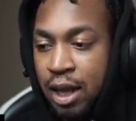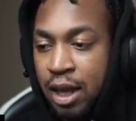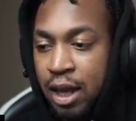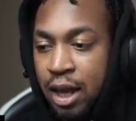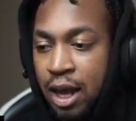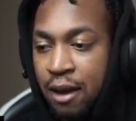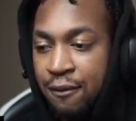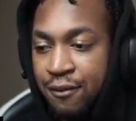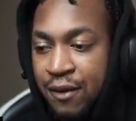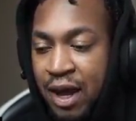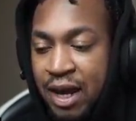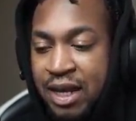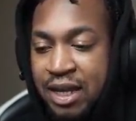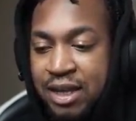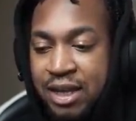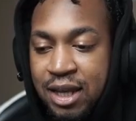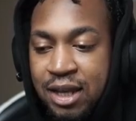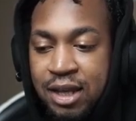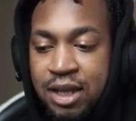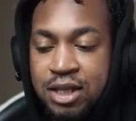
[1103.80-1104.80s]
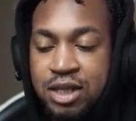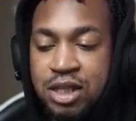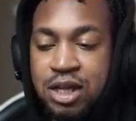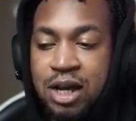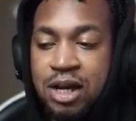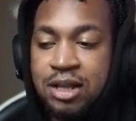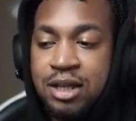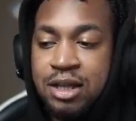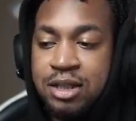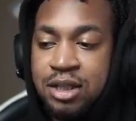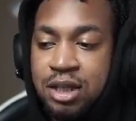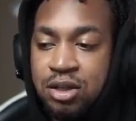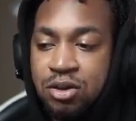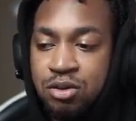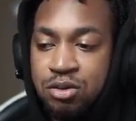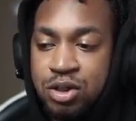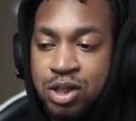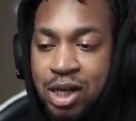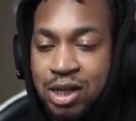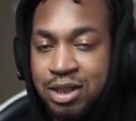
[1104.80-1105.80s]
If anything, this gun doesn't do
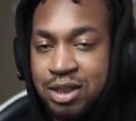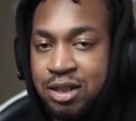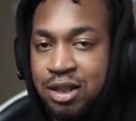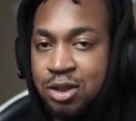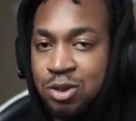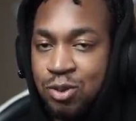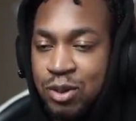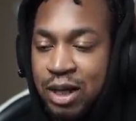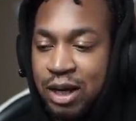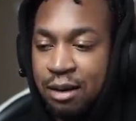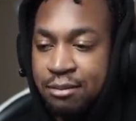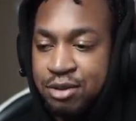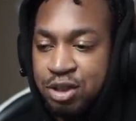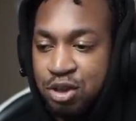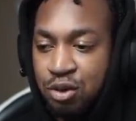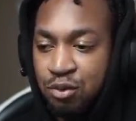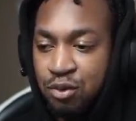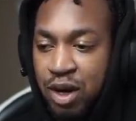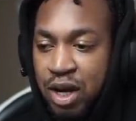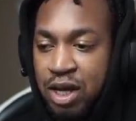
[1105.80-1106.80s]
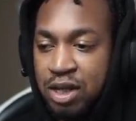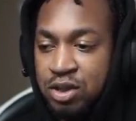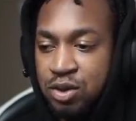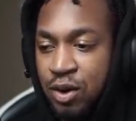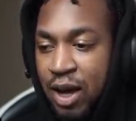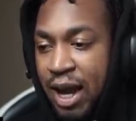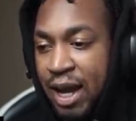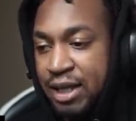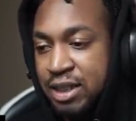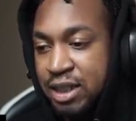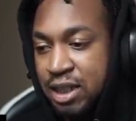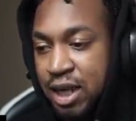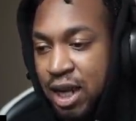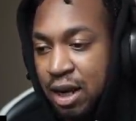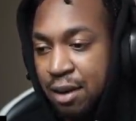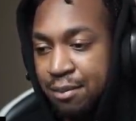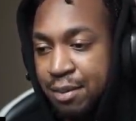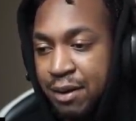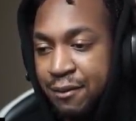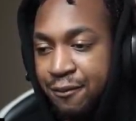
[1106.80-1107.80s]
justice when it comes to range. You actually gotta
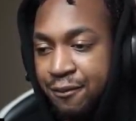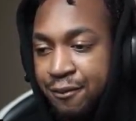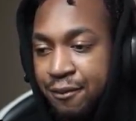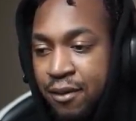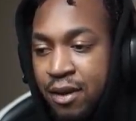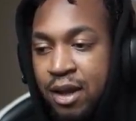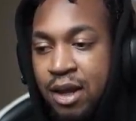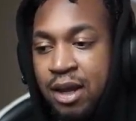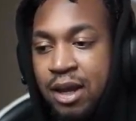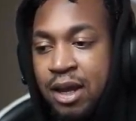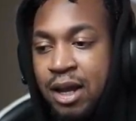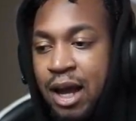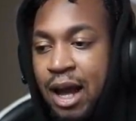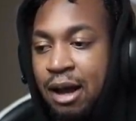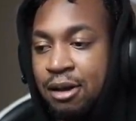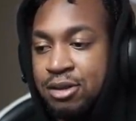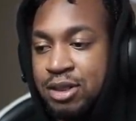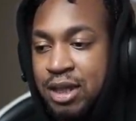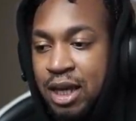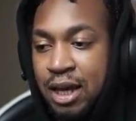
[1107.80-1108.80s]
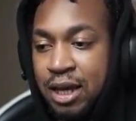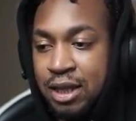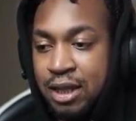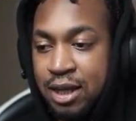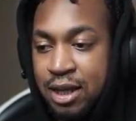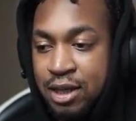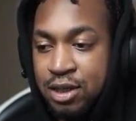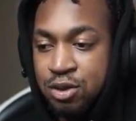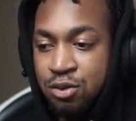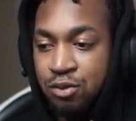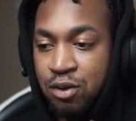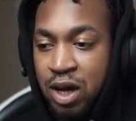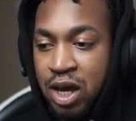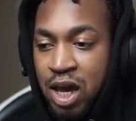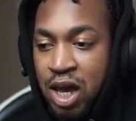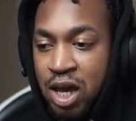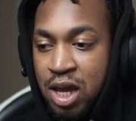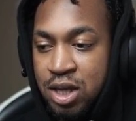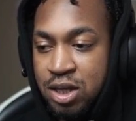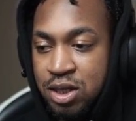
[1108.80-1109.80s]
be... I'll say this
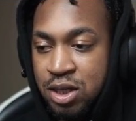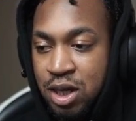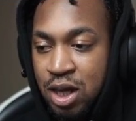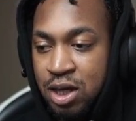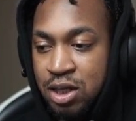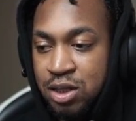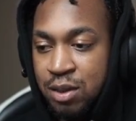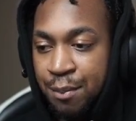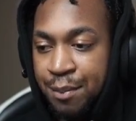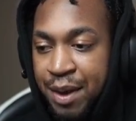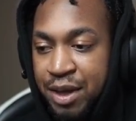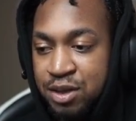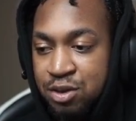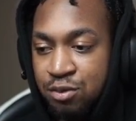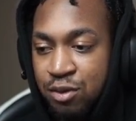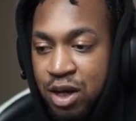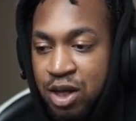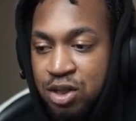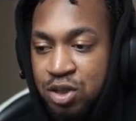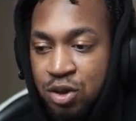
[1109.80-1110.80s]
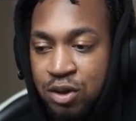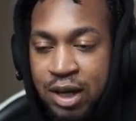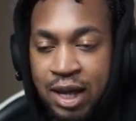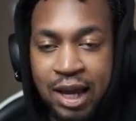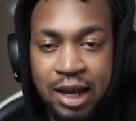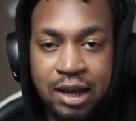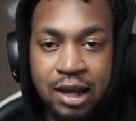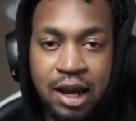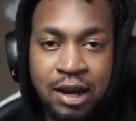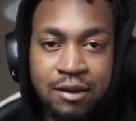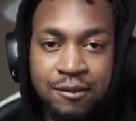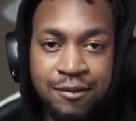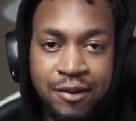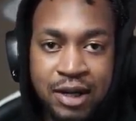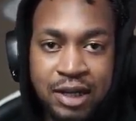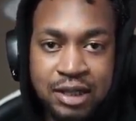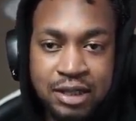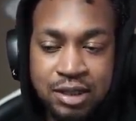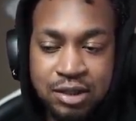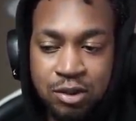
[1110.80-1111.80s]
range is the best range you'll get
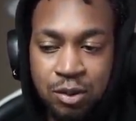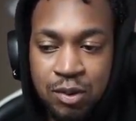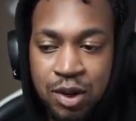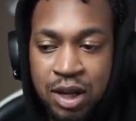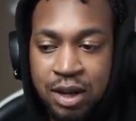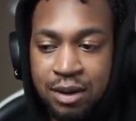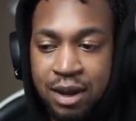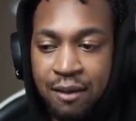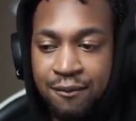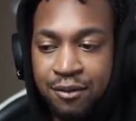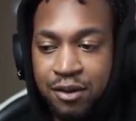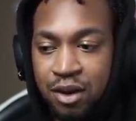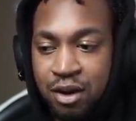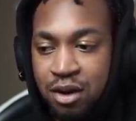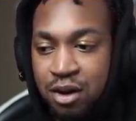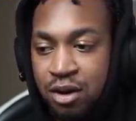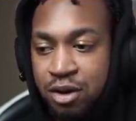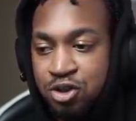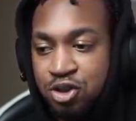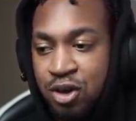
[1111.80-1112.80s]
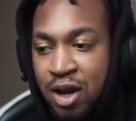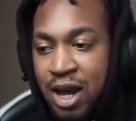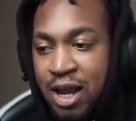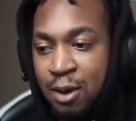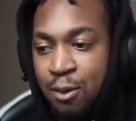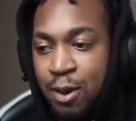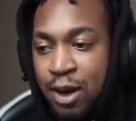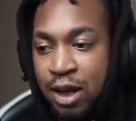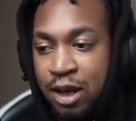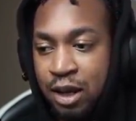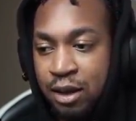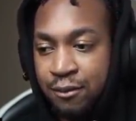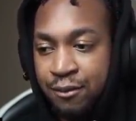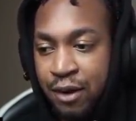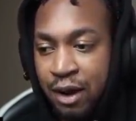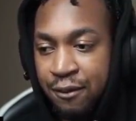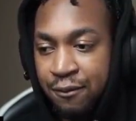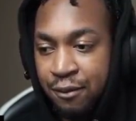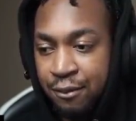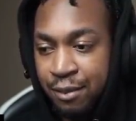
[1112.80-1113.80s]
gunfights to win. If you're trying to win a
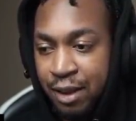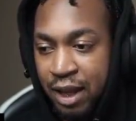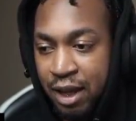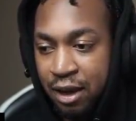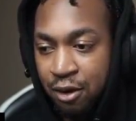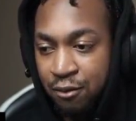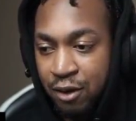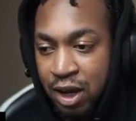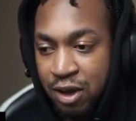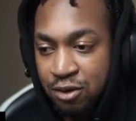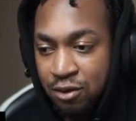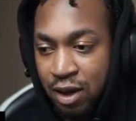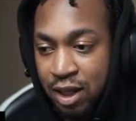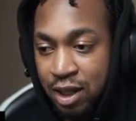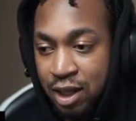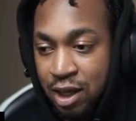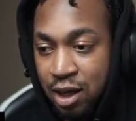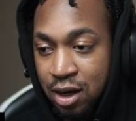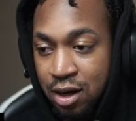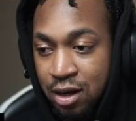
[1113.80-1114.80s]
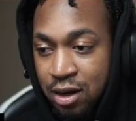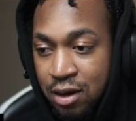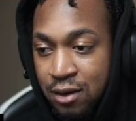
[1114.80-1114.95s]
gunfight from like a range right here,